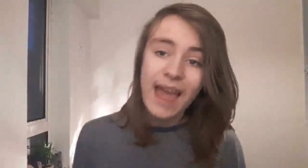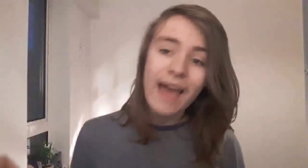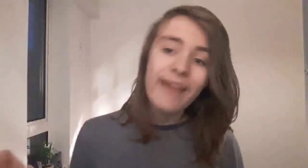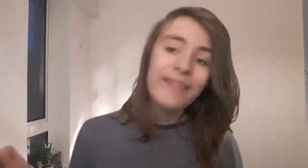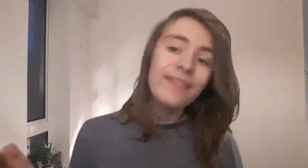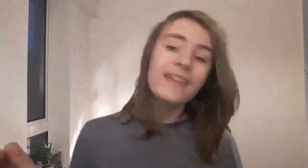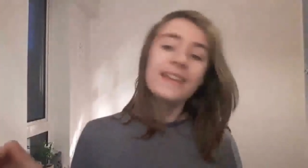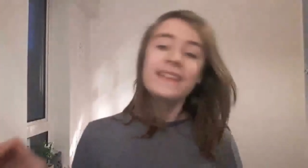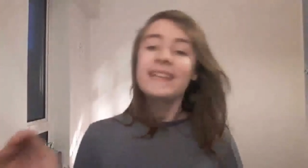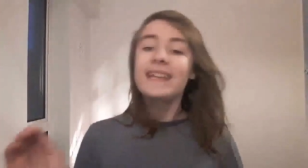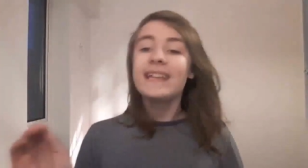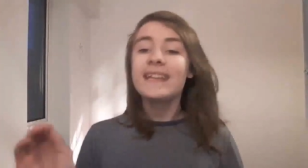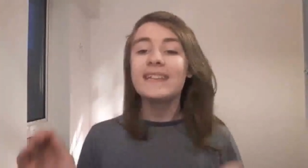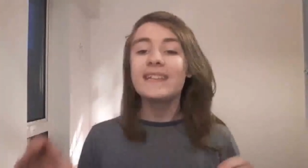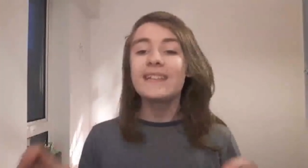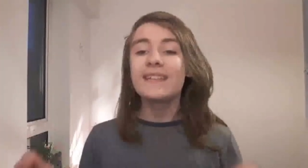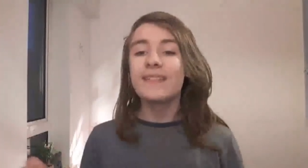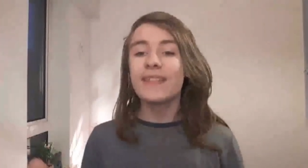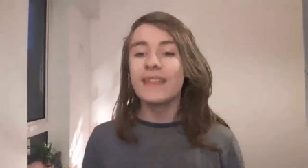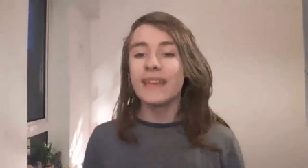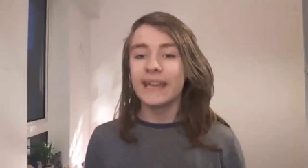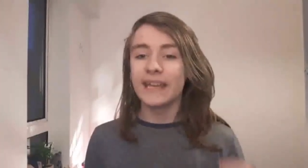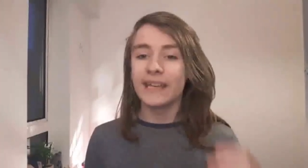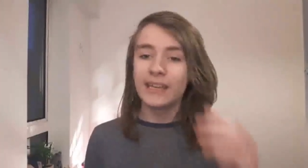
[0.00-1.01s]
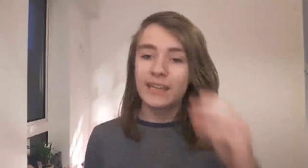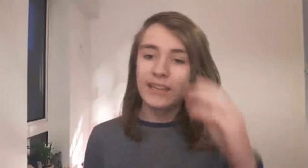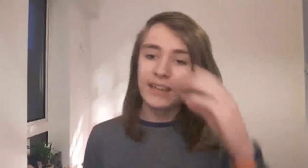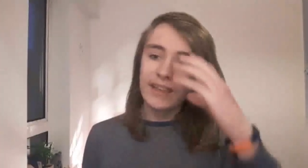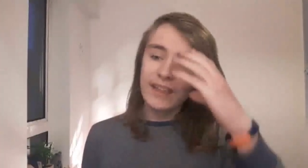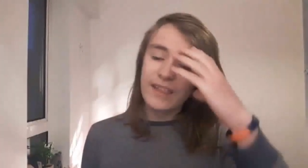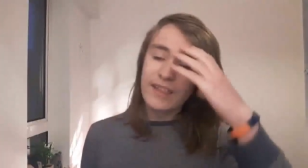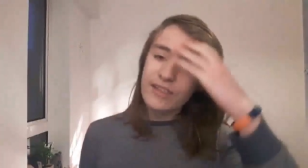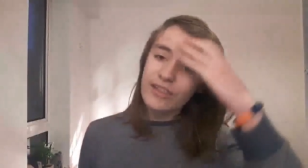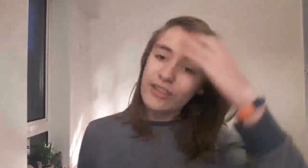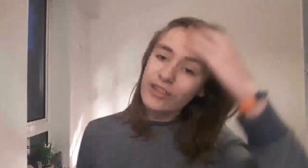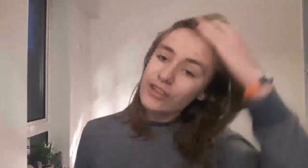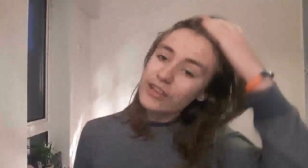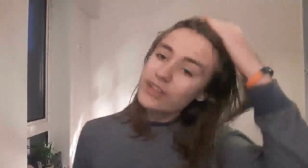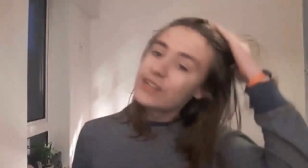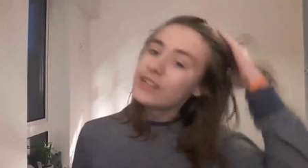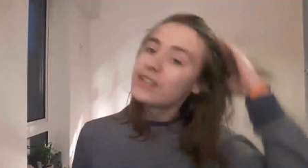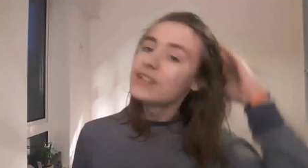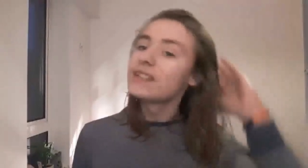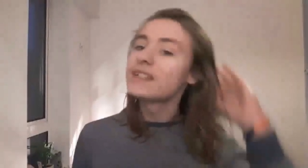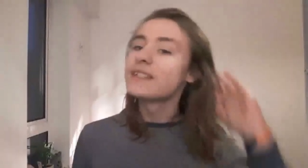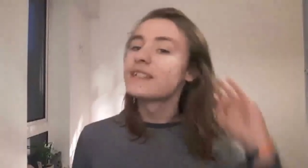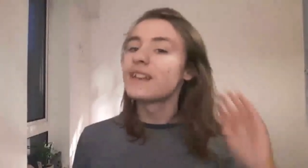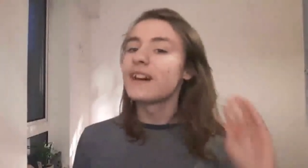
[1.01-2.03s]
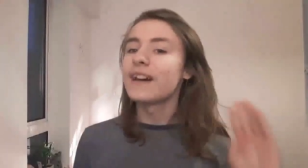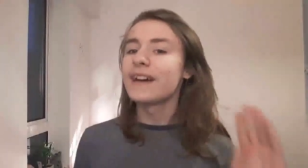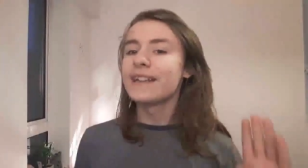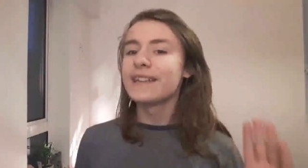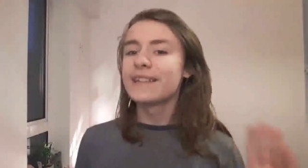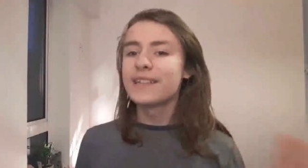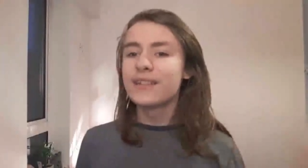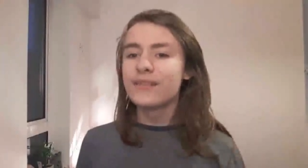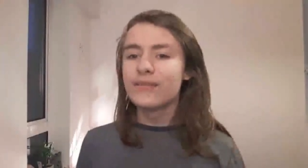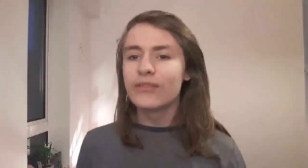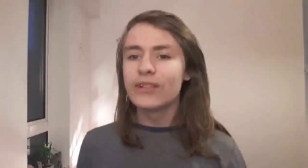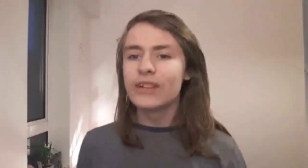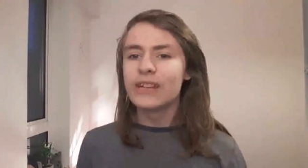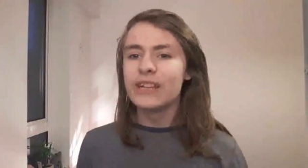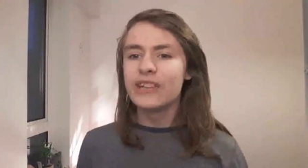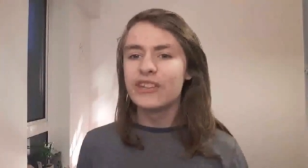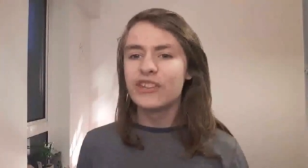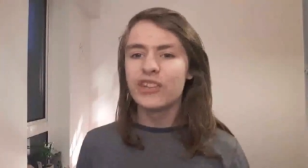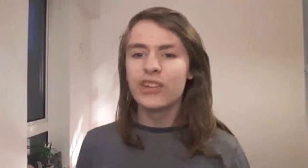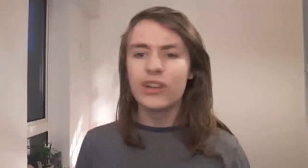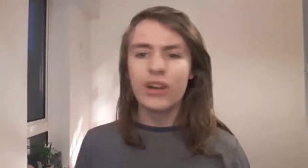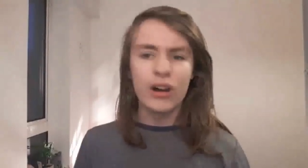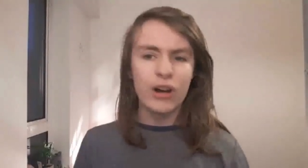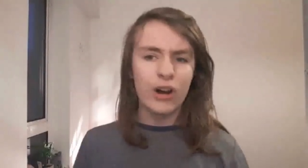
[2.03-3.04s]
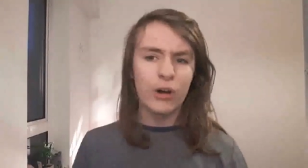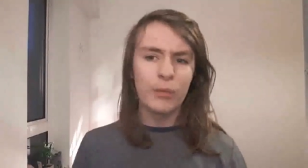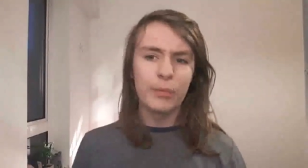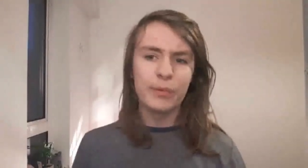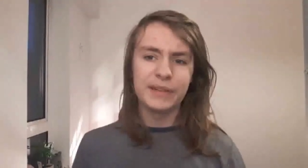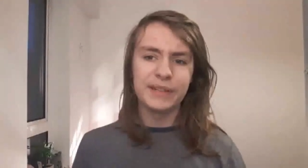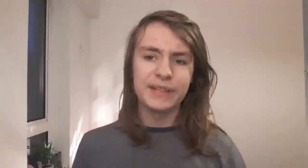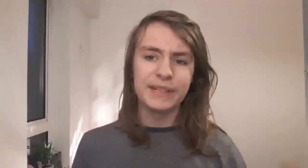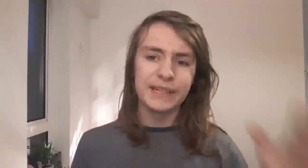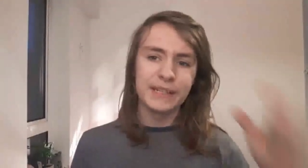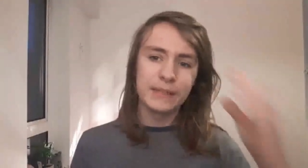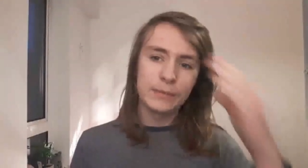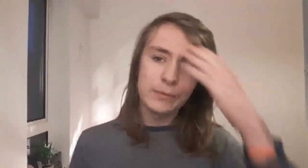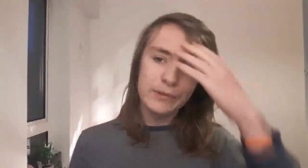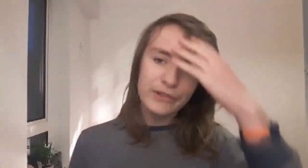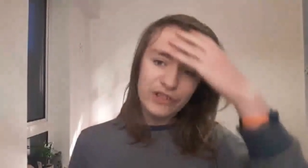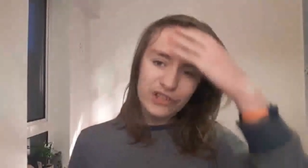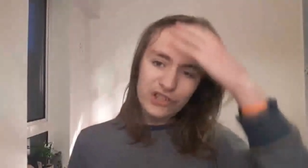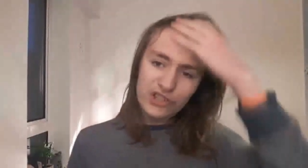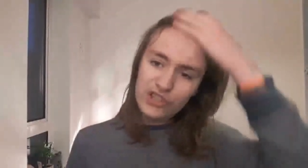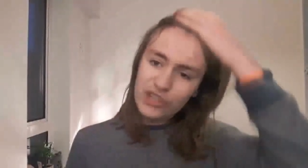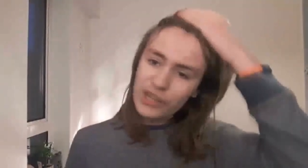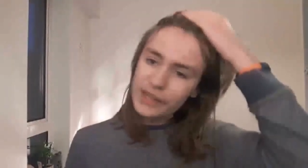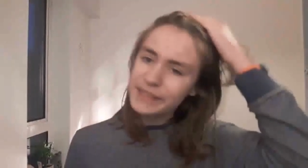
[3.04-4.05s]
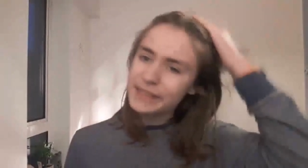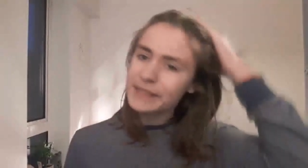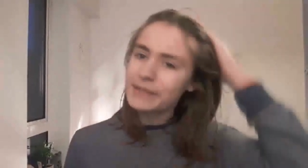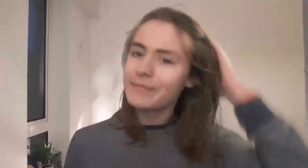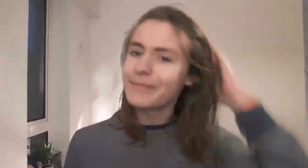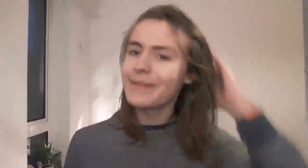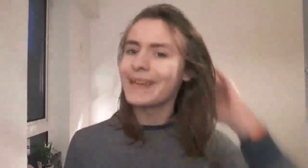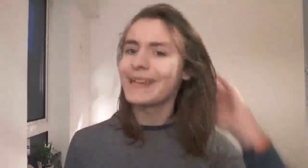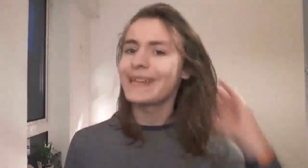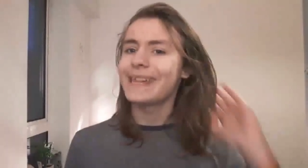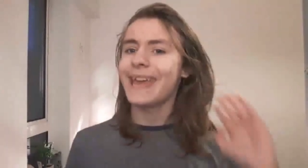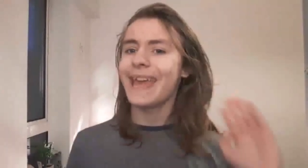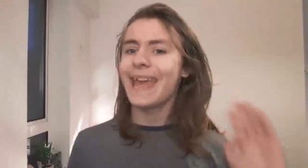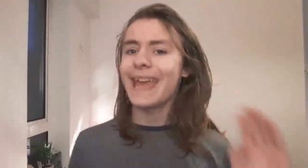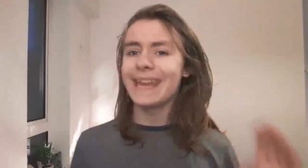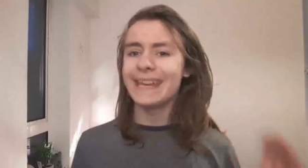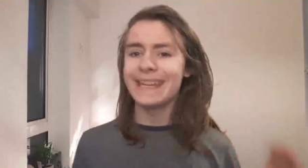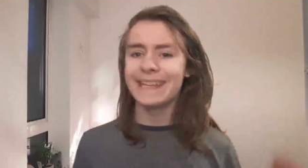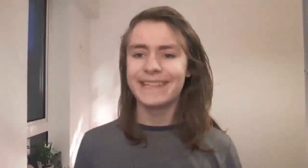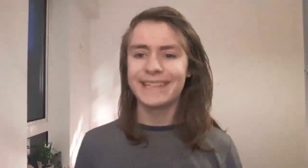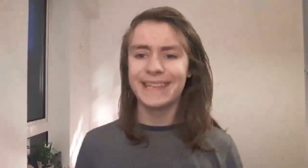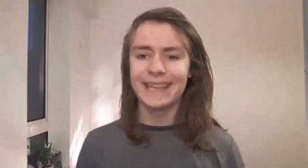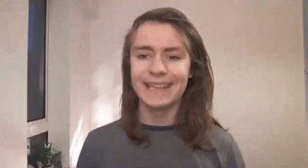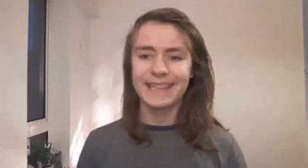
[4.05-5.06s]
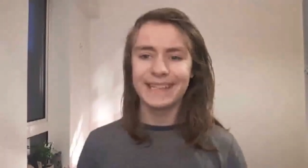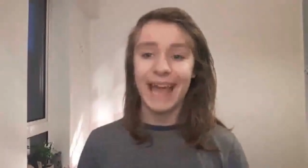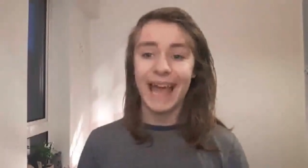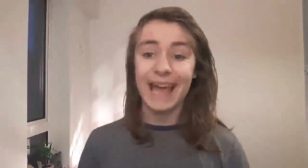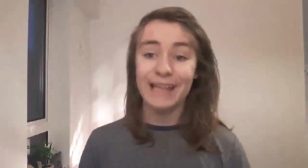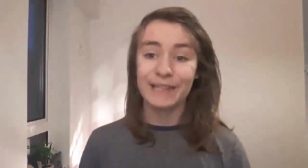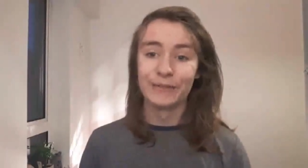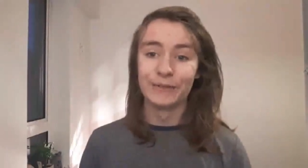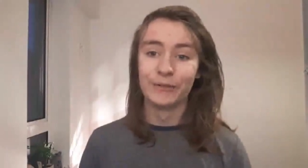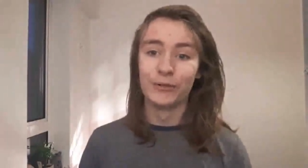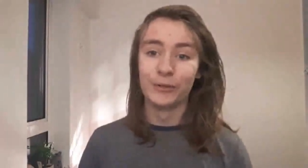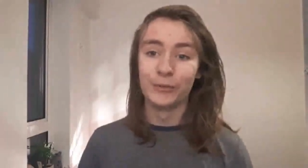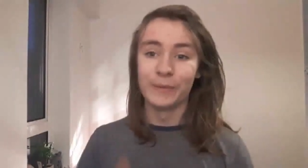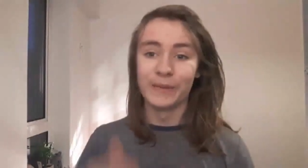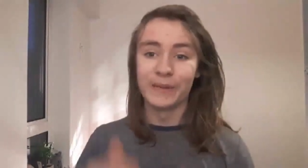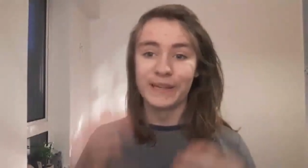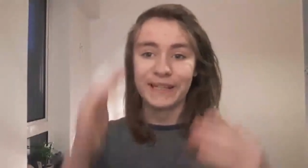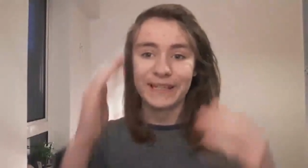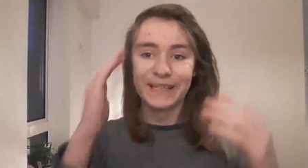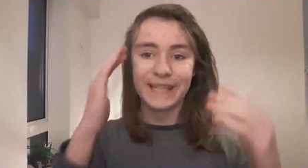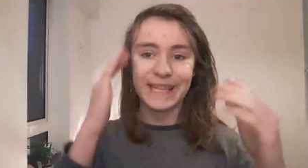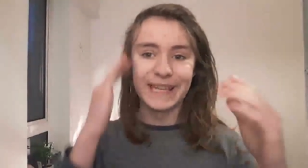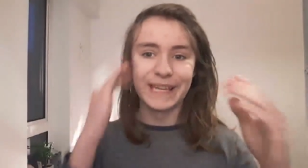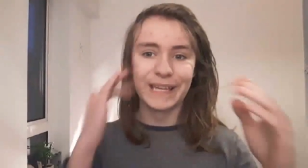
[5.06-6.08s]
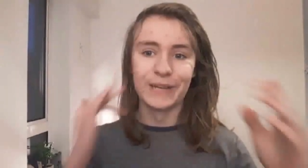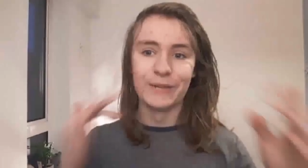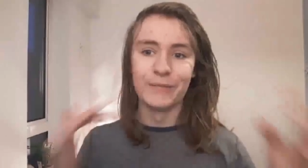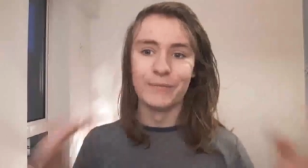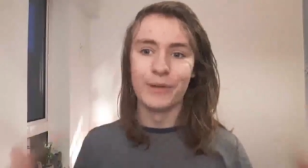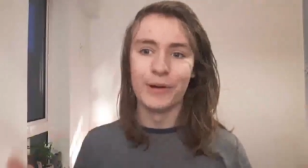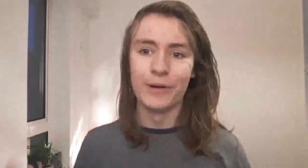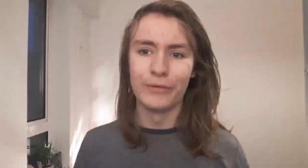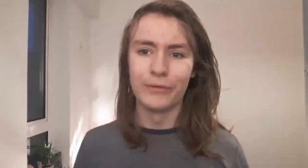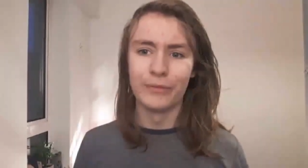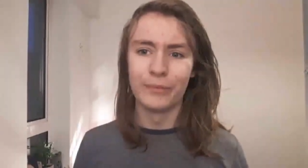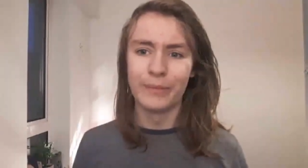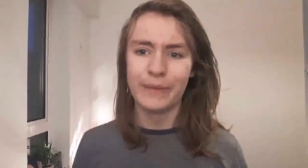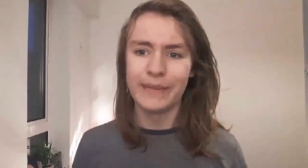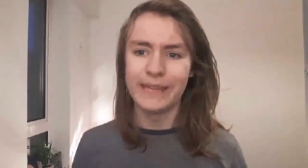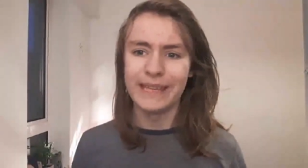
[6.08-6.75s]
and they tend to think that science and religion are opposites, which doesn't make any sense at all because they can both